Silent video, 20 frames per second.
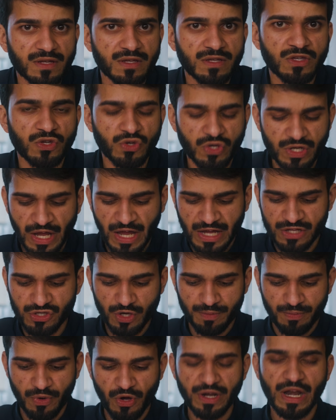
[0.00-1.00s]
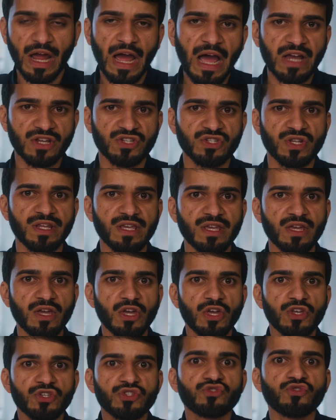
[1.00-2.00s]
you could hedge upon actually
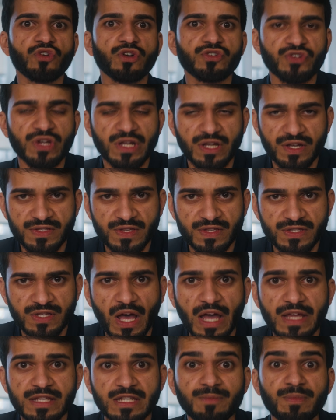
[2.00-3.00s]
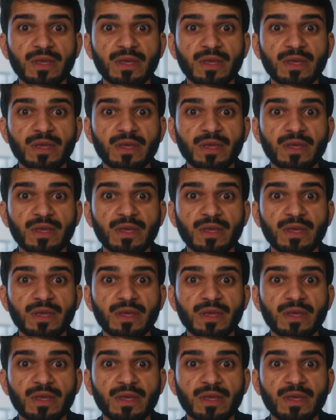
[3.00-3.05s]
structuring a society,